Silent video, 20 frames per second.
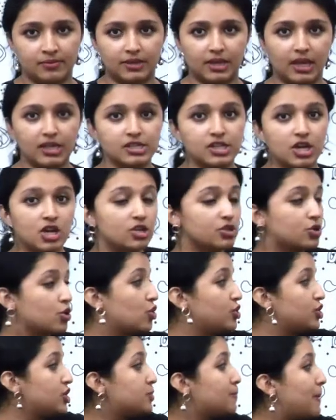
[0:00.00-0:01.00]
Yes,
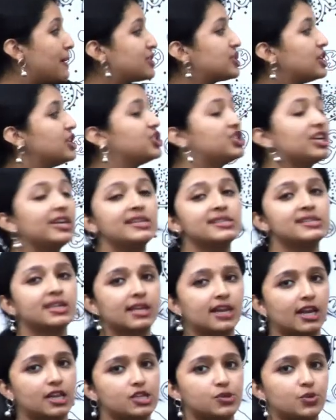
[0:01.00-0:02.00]
so there are special genes,
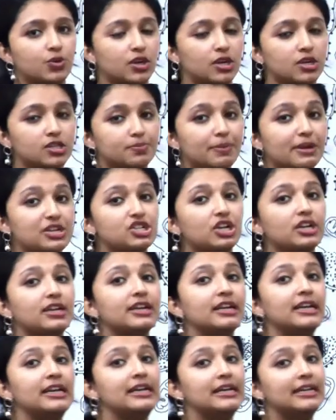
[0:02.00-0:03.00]
special
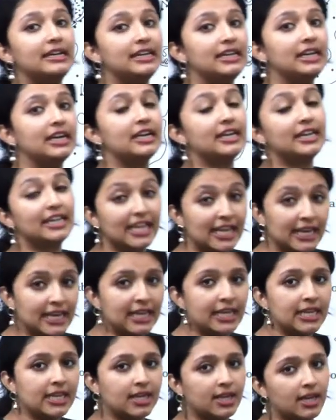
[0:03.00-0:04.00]

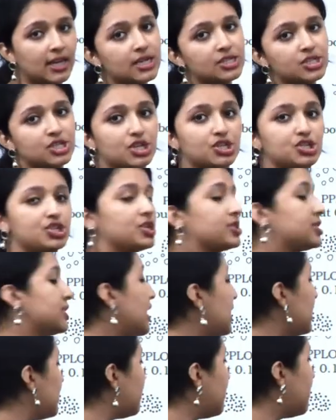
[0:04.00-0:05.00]
DNA structures
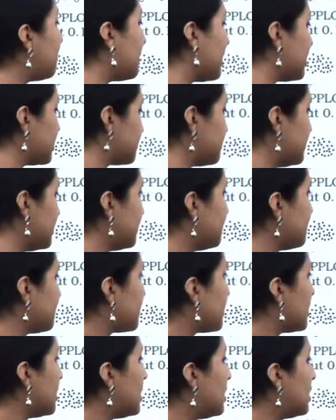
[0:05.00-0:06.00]
in the plasmid.
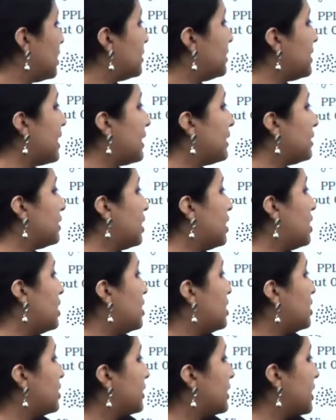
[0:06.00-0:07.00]
Then,
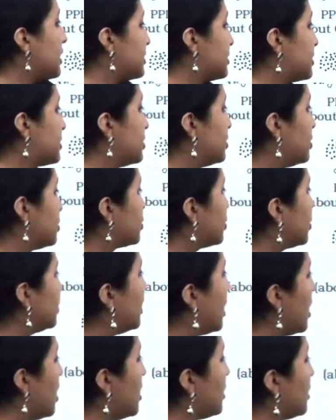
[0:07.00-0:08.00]
yes. So
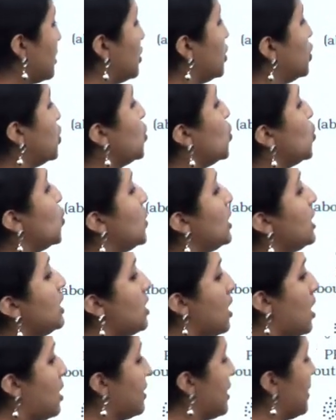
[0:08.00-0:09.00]
here you will
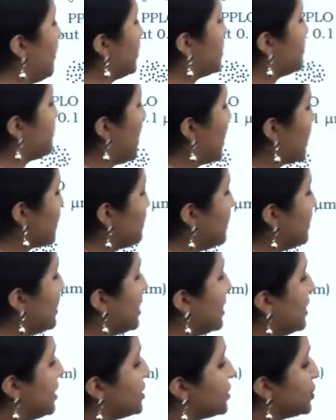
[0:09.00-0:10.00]
learn that this plasmid
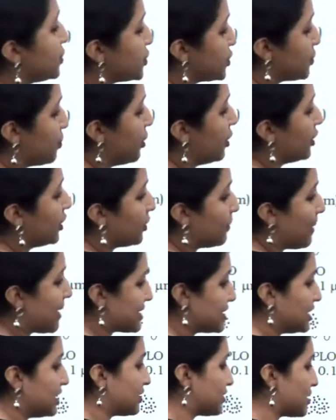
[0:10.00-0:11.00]
DNA is used to monitor
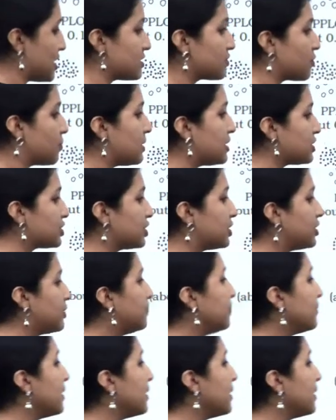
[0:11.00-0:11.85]
bacterial transformation.